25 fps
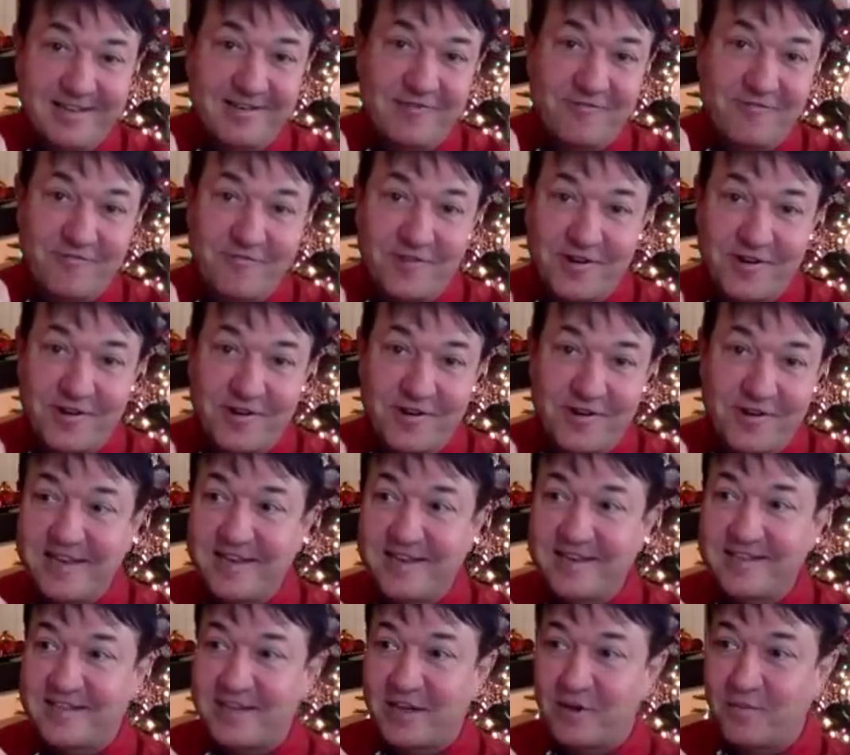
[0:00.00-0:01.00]
It
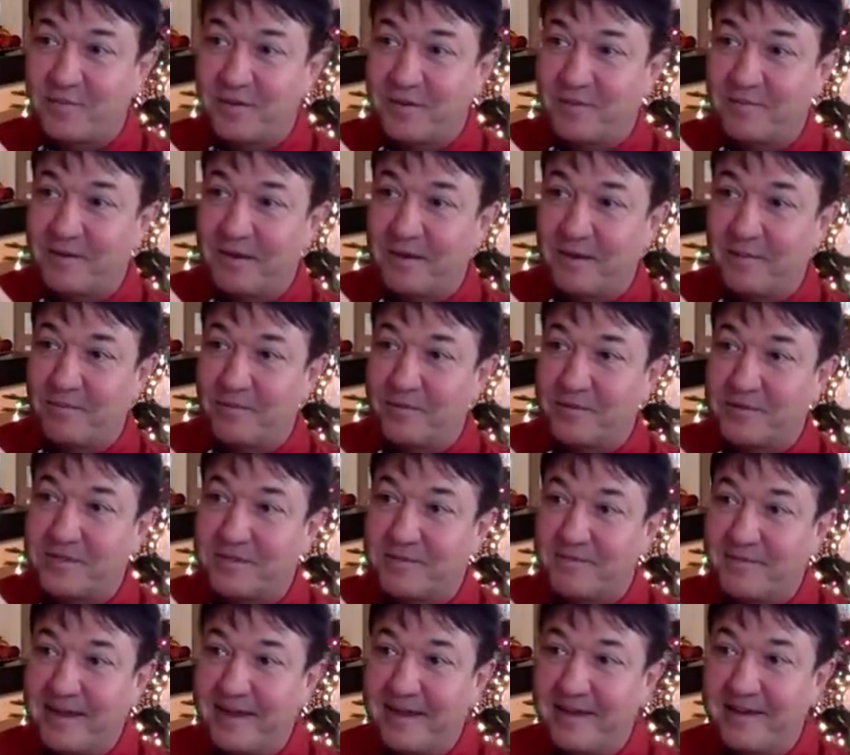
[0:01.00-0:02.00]
really is helping people
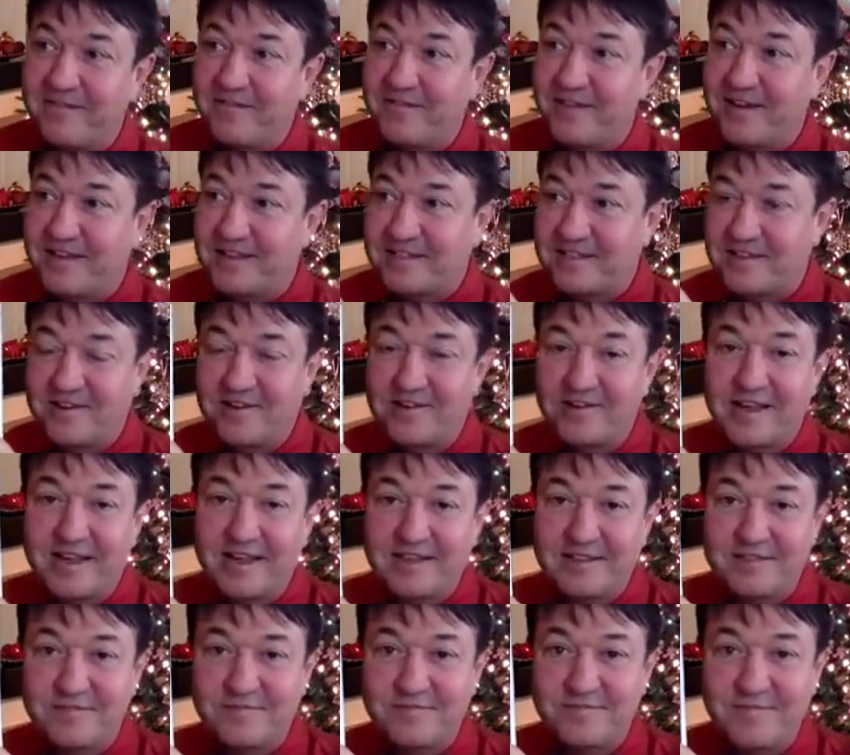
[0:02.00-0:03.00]
to manifest all
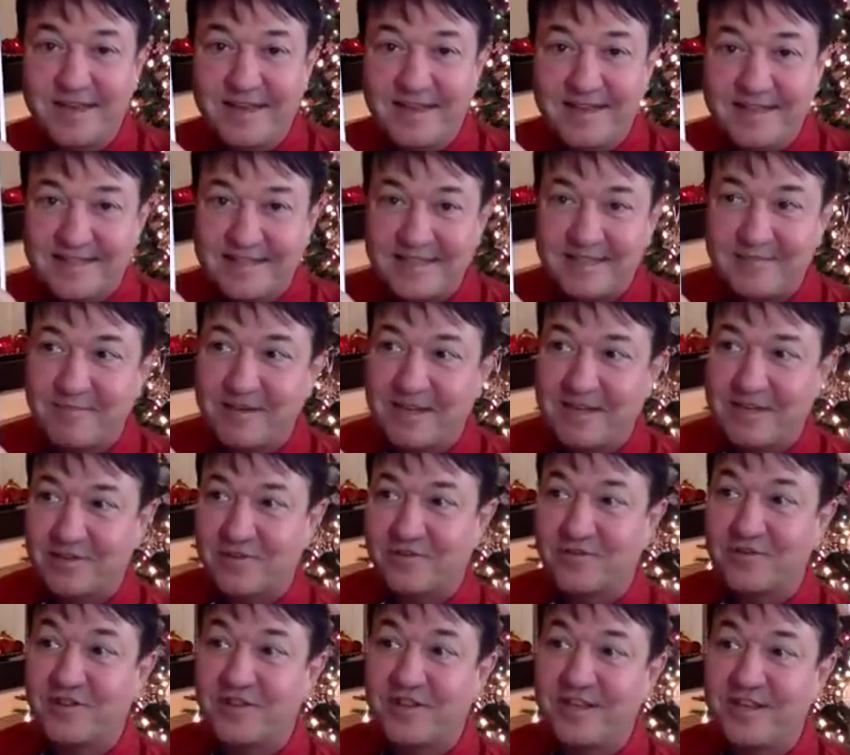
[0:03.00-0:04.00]
kinds of amazing
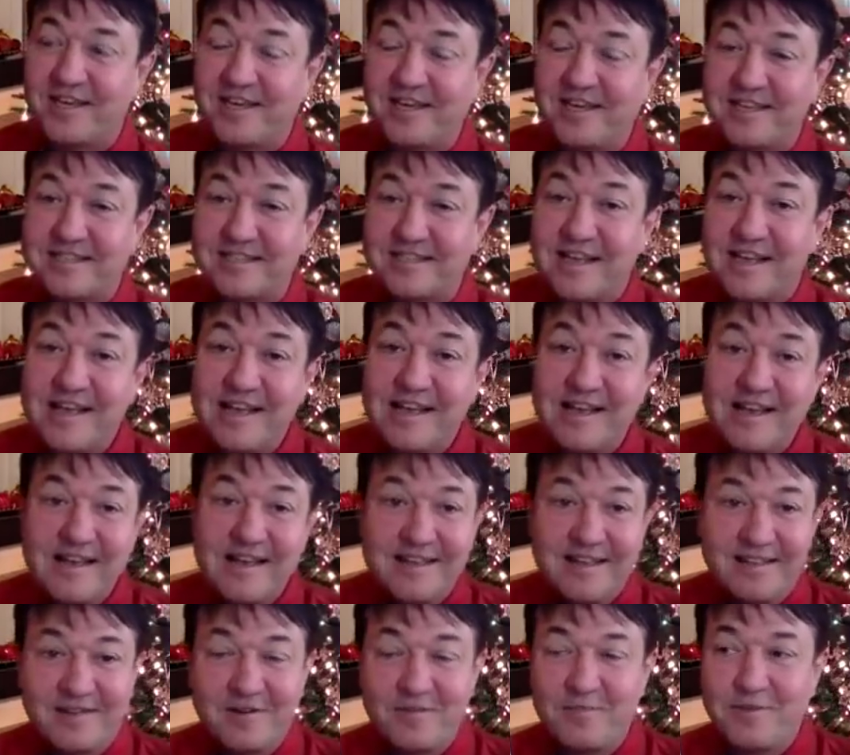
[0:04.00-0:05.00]
magical things.
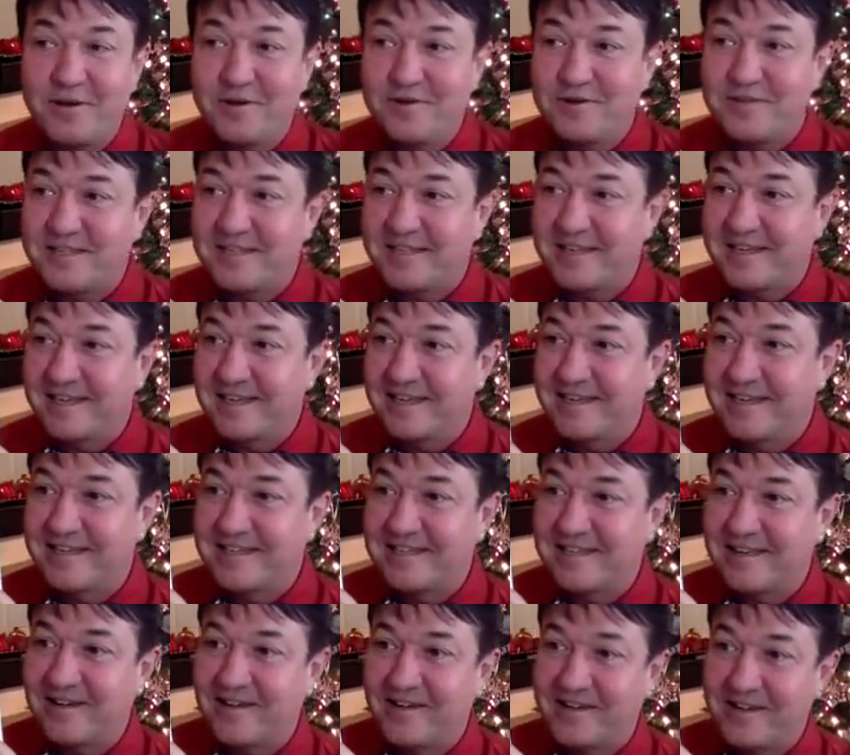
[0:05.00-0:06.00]
They're posting
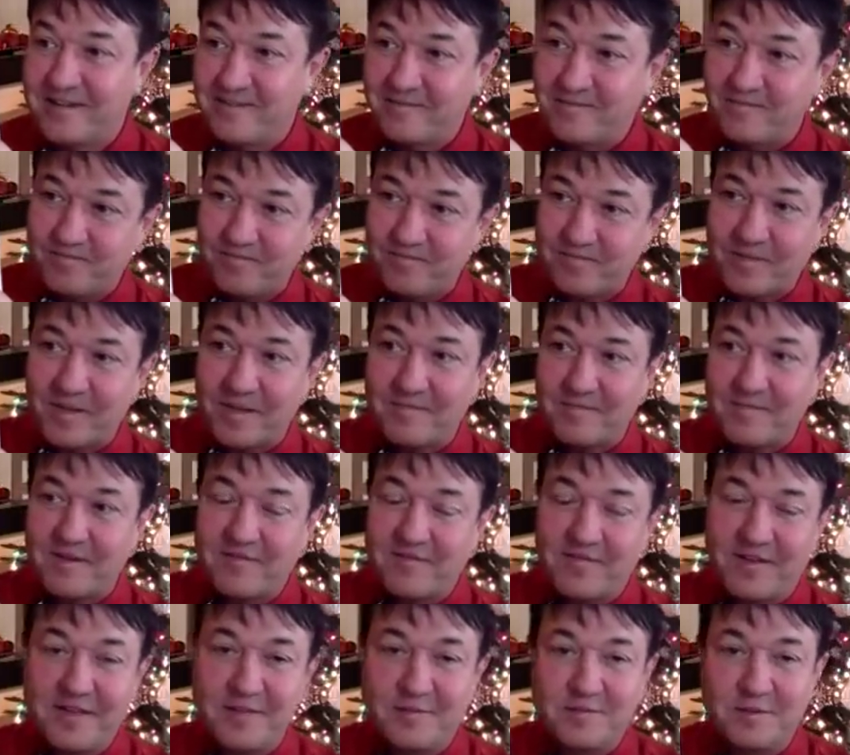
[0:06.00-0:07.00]
it on on
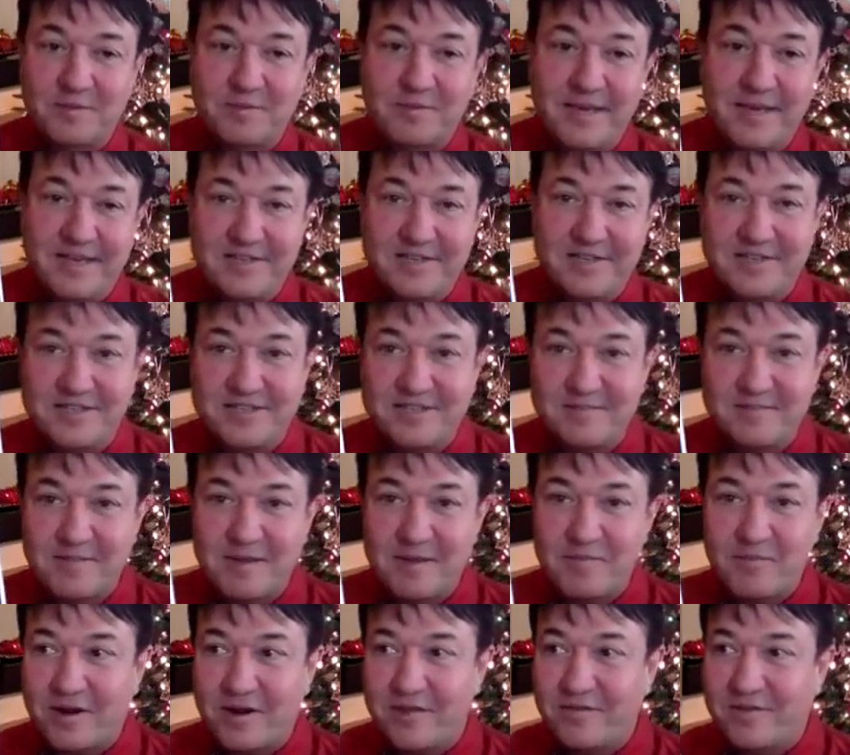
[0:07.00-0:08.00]
my Facebook pages
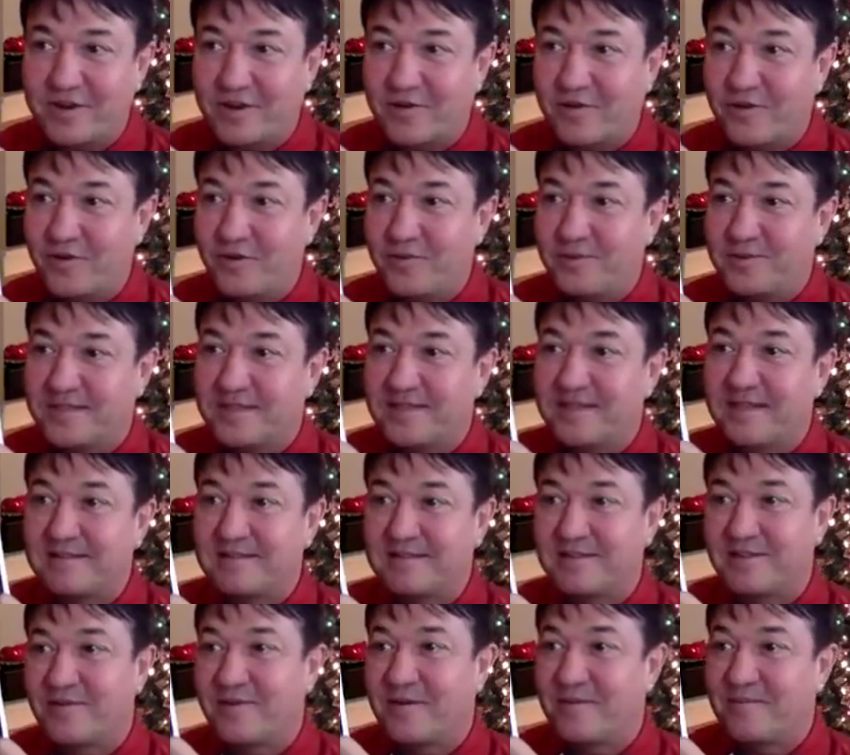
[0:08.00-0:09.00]
and my private groups, and
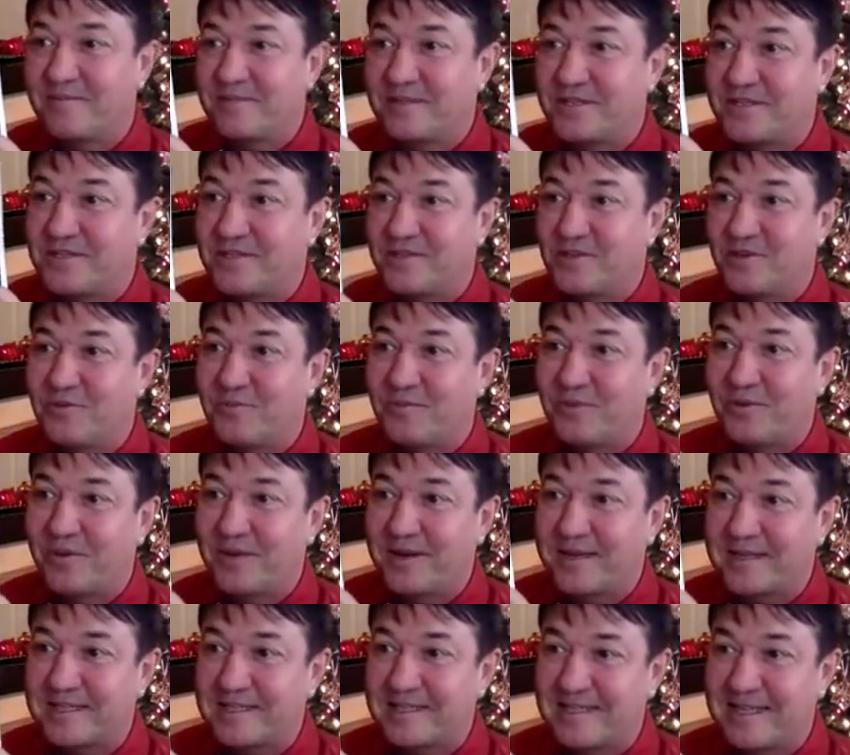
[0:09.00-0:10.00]
then so I'm
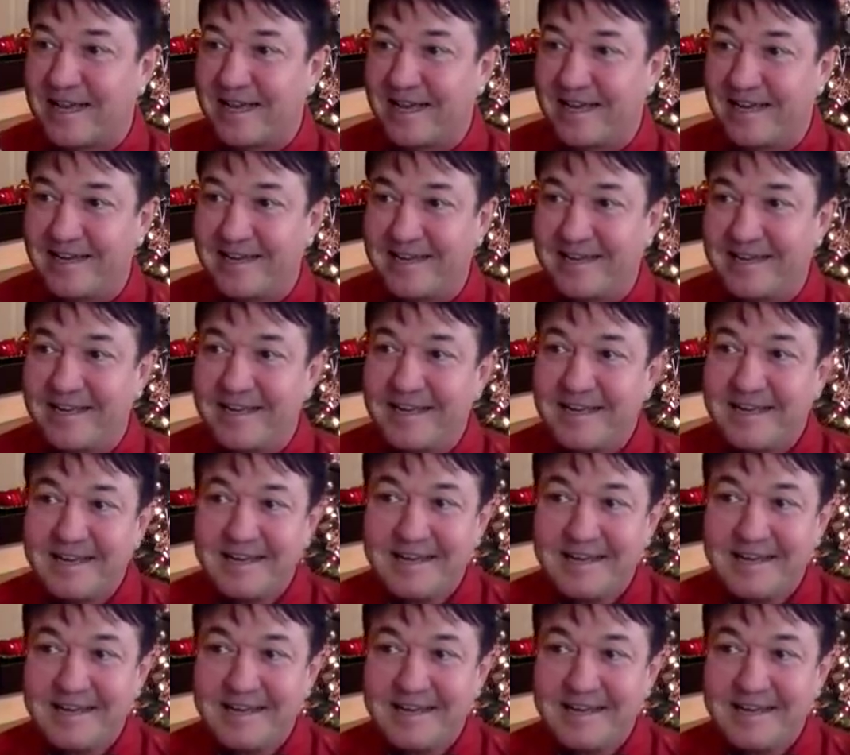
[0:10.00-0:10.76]
super excited.